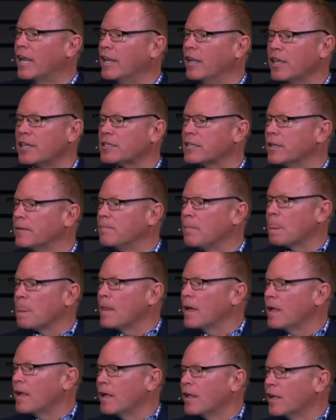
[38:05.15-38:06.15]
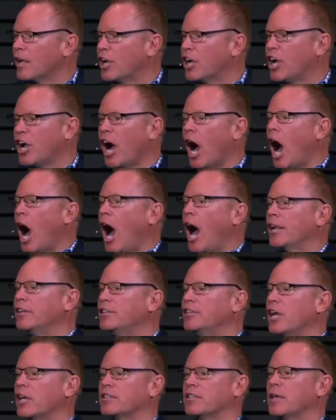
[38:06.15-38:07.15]
listen,
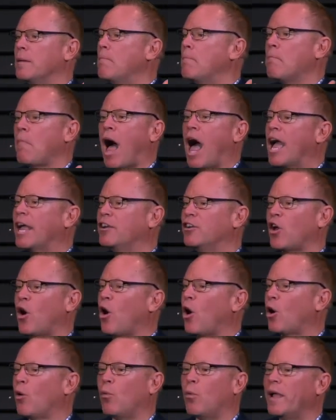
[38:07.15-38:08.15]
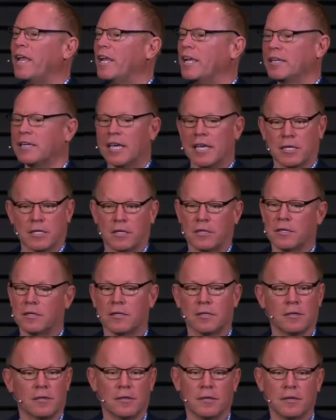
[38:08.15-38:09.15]
God doesn't mind our
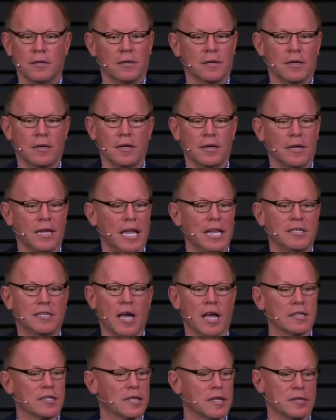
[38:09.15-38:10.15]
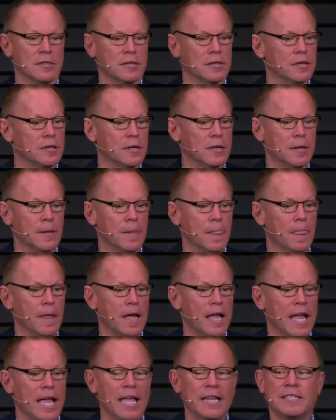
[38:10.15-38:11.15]
weakness. He doesn't.
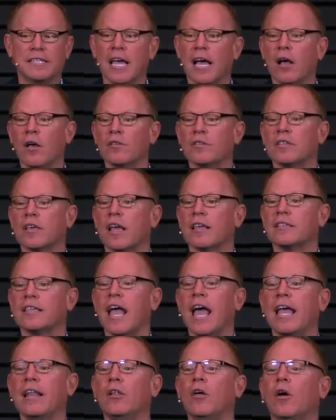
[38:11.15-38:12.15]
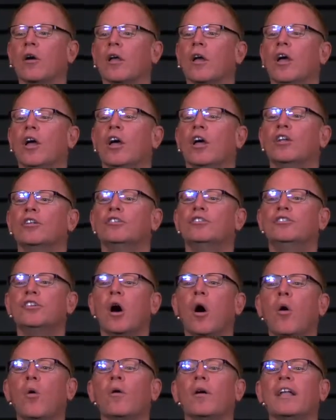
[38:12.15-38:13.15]
He tells us, hey, look,
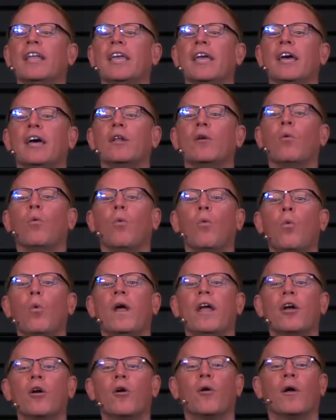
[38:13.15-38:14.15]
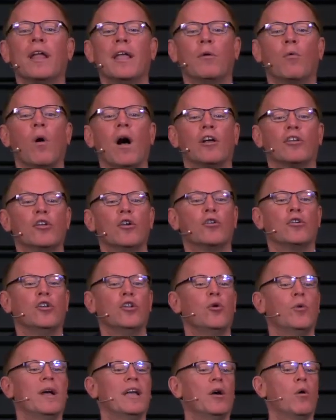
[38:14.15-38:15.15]
don't get weary while you're
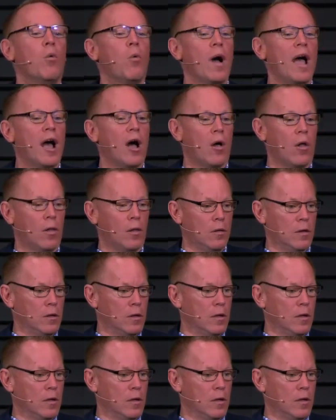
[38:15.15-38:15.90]
doing well.